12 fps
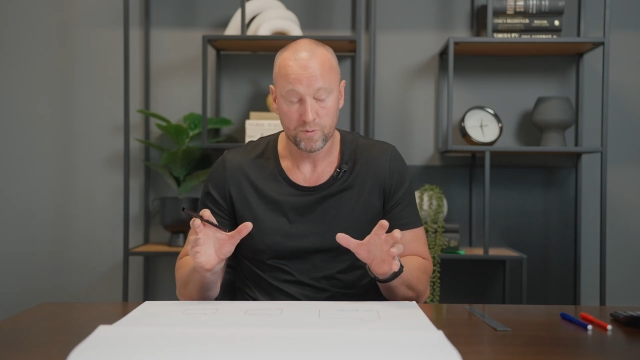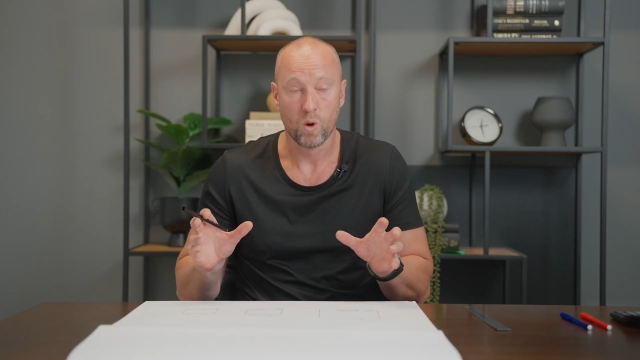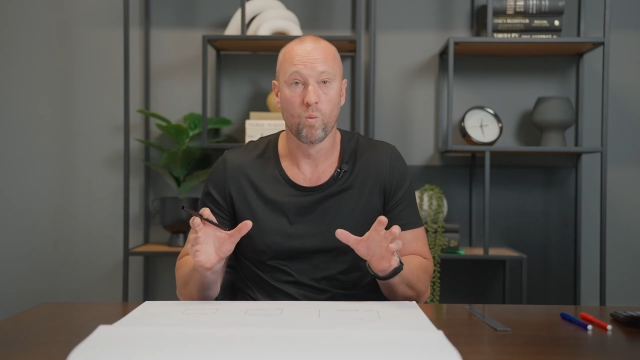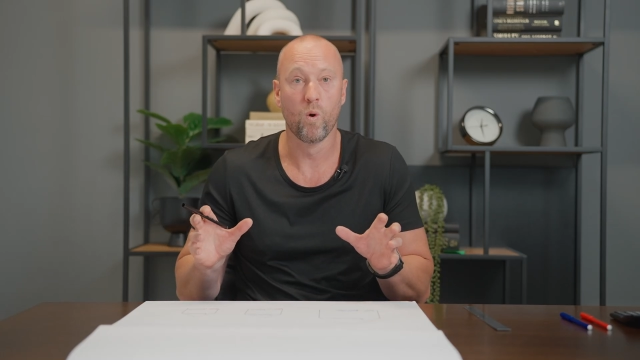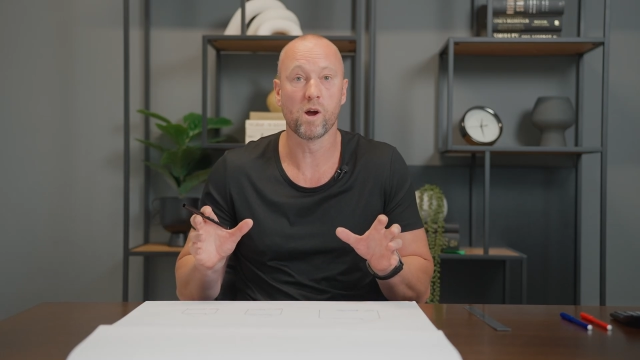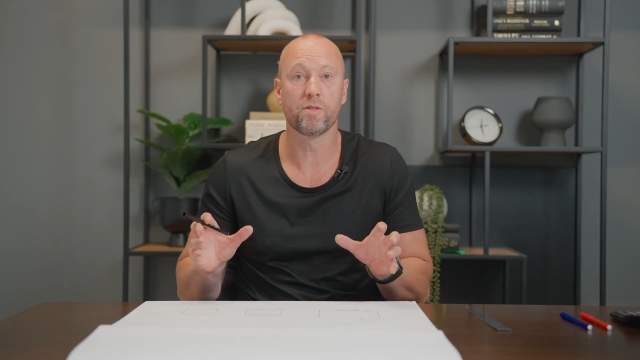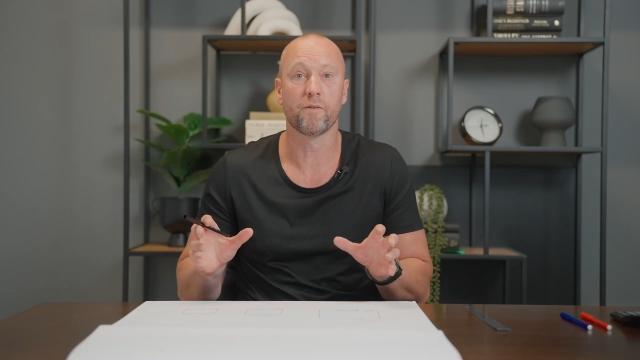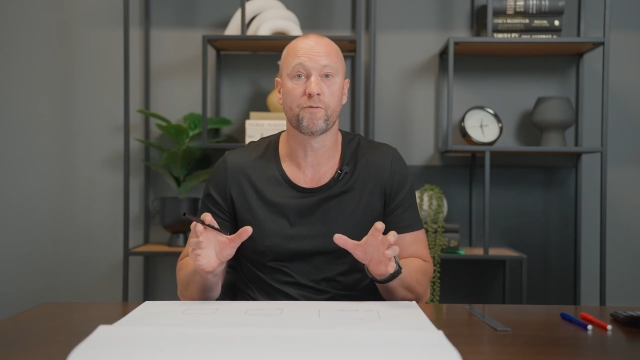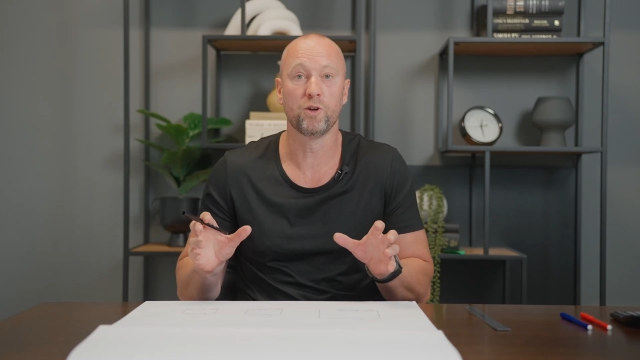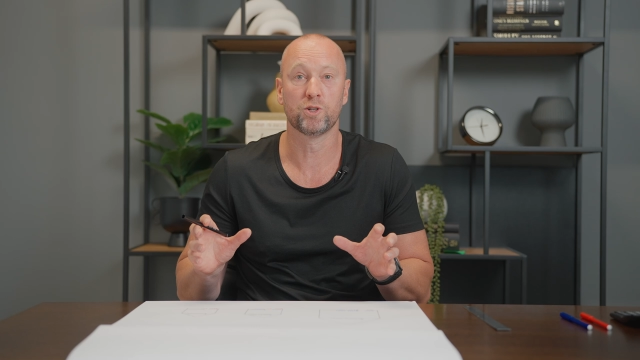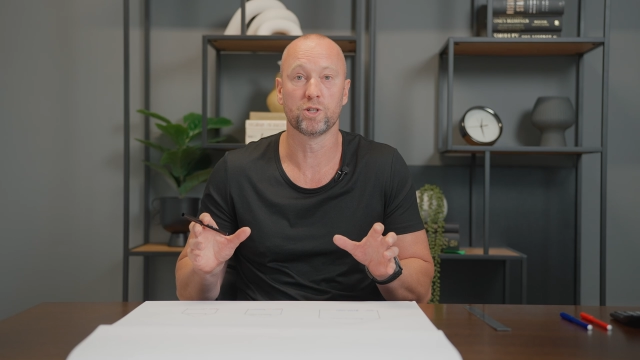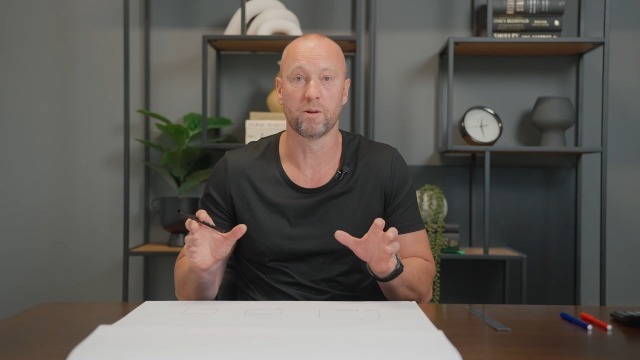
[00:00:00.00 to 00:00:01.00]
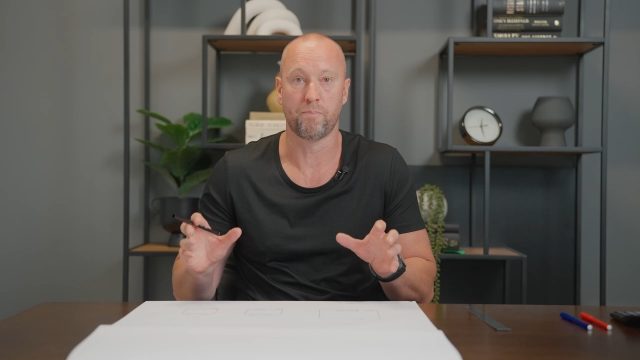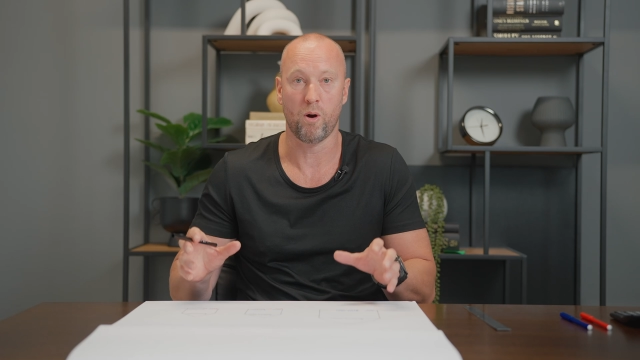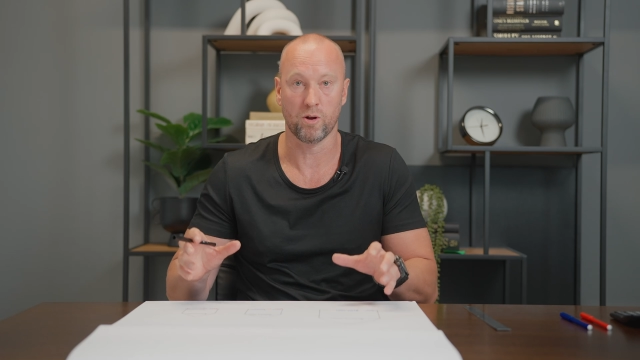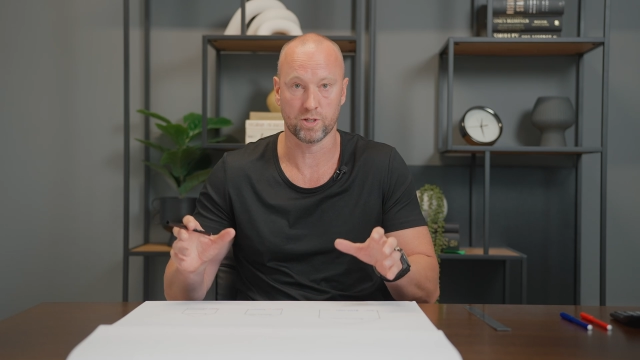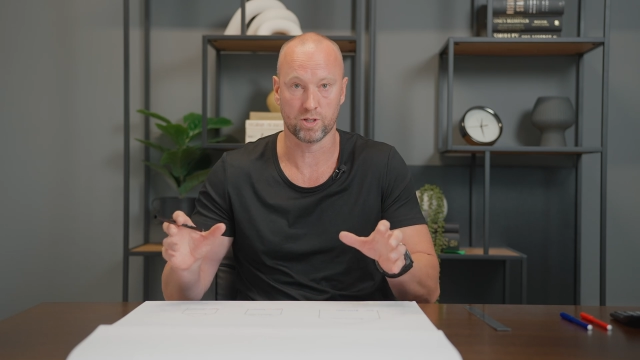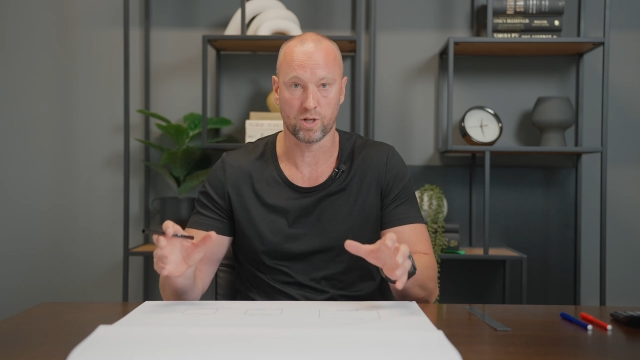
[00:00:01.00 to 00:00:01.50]
where the future
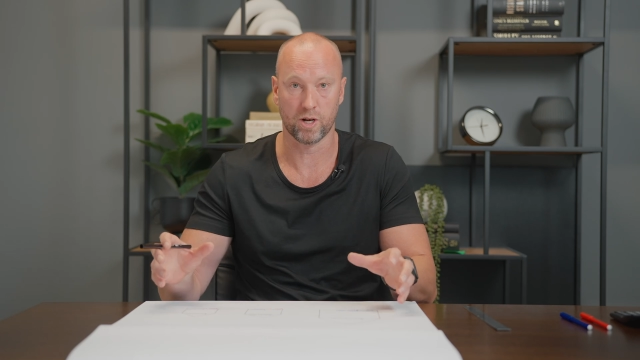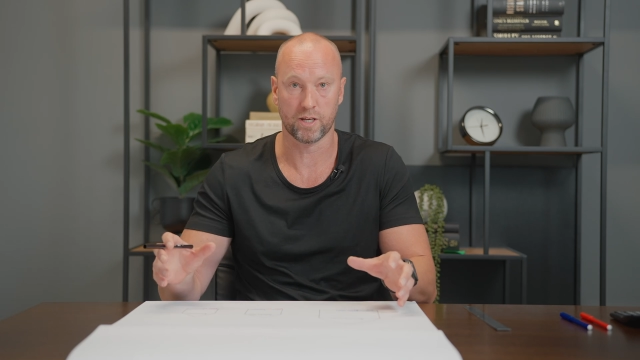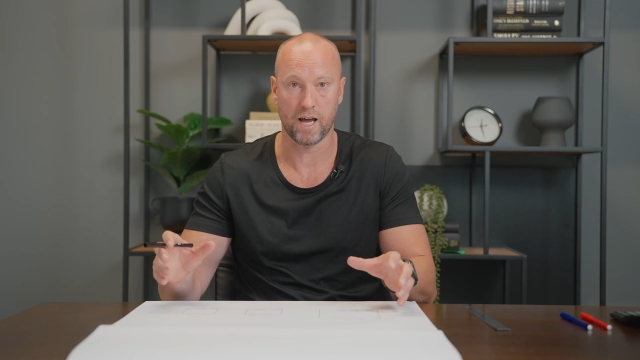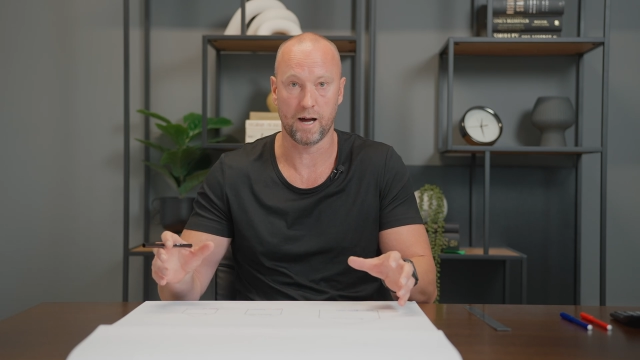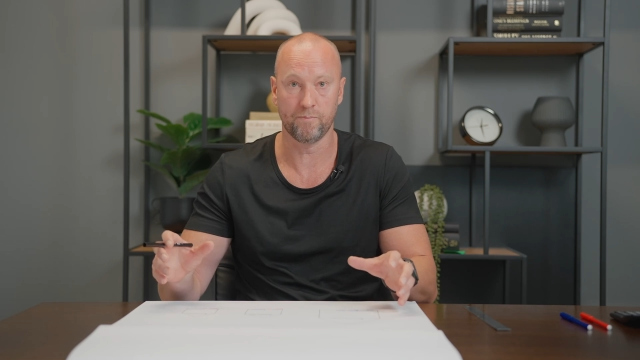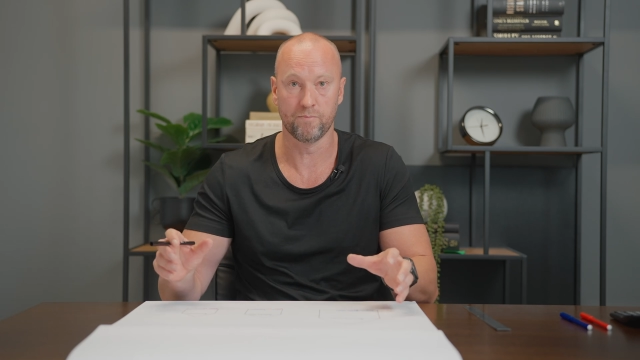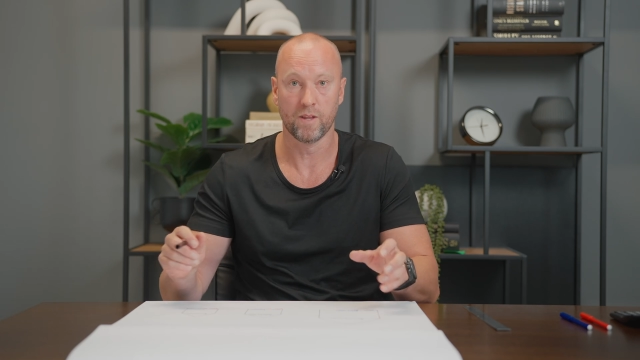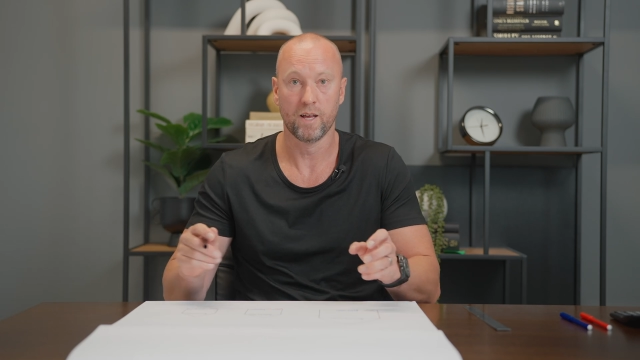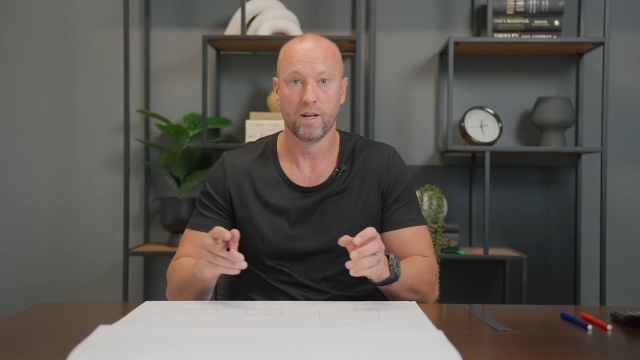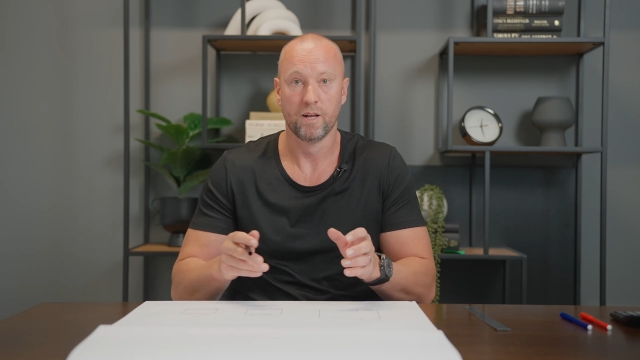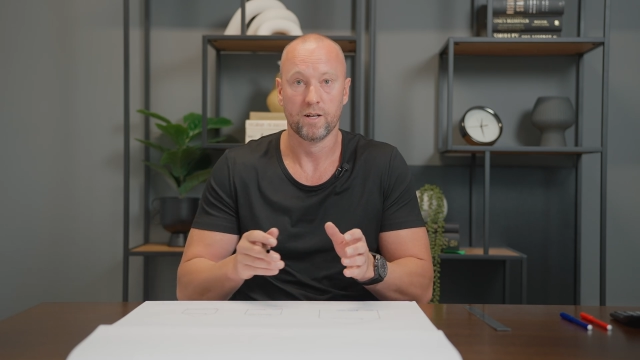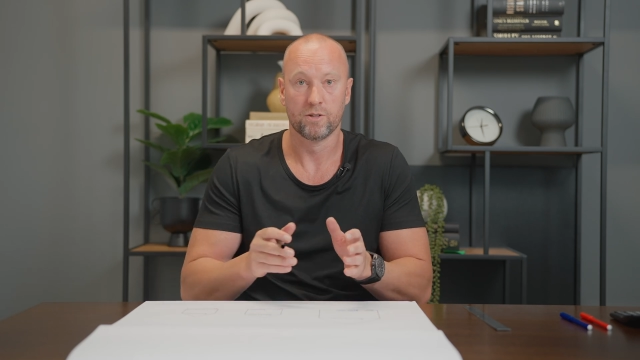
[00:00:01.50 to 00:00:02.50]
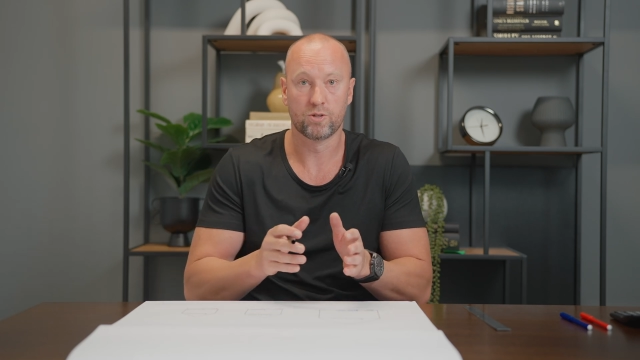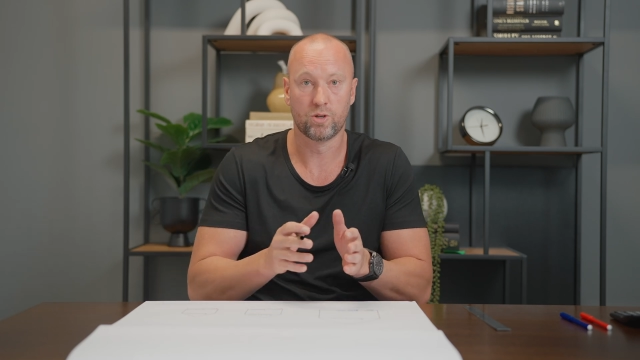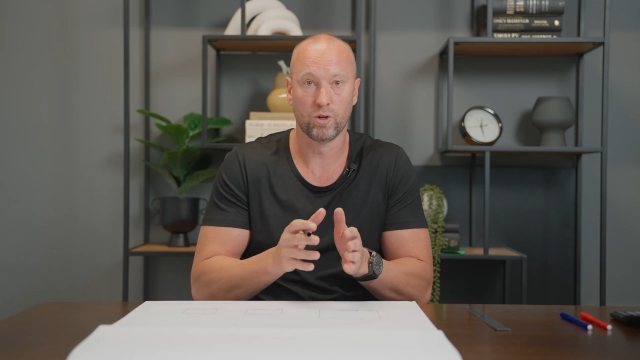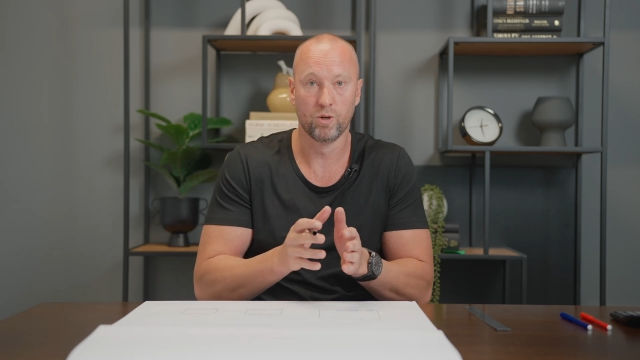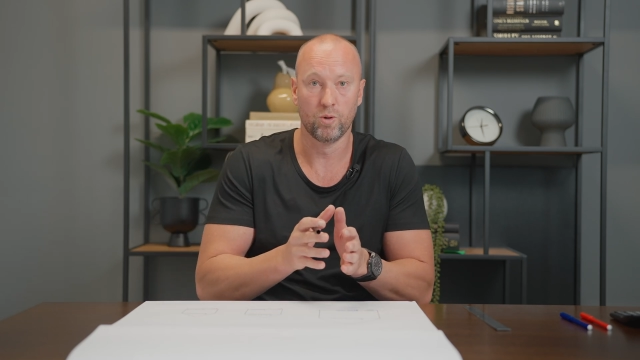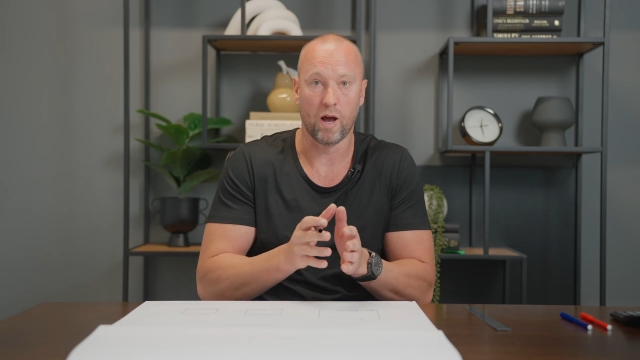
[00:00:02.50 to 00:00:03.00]
deposit's going to come
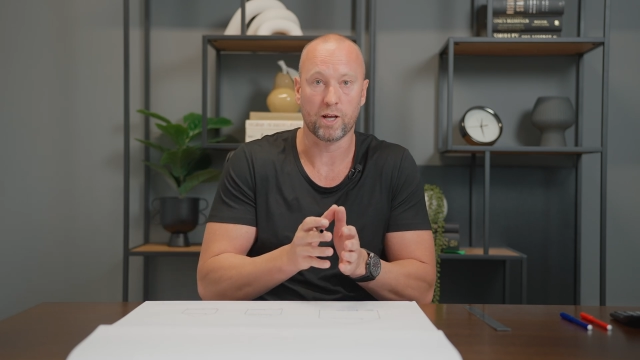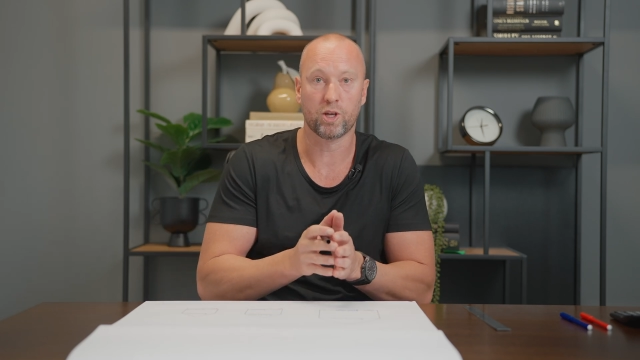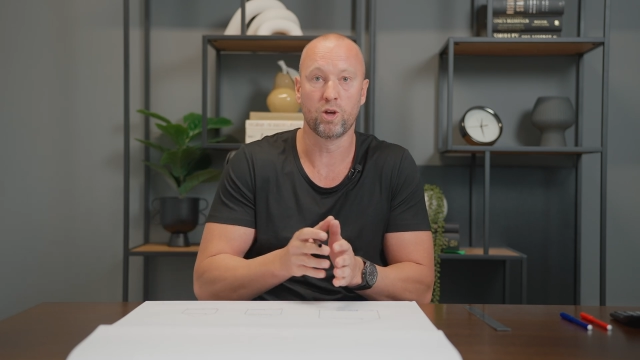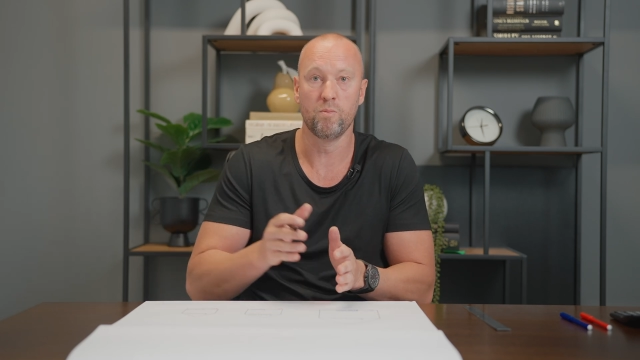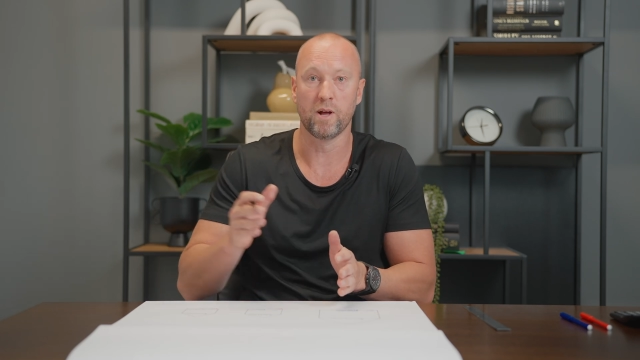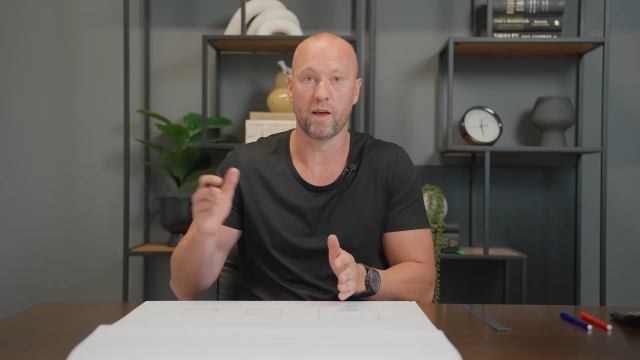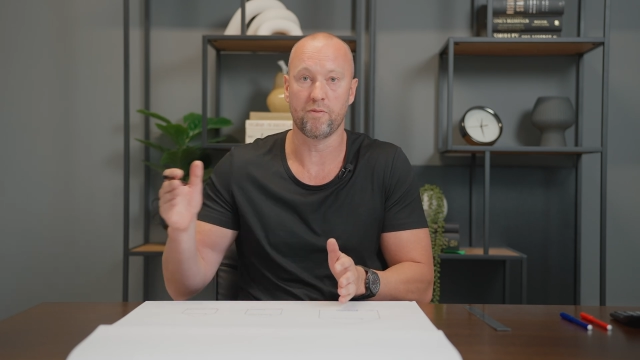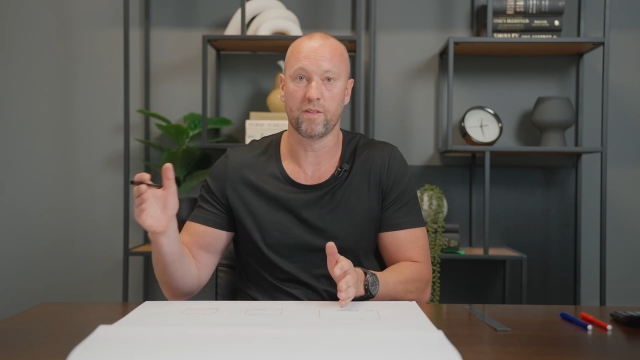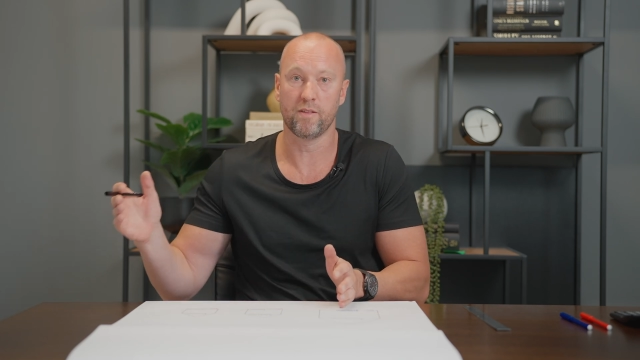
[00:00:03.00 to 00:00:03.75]
to accumulate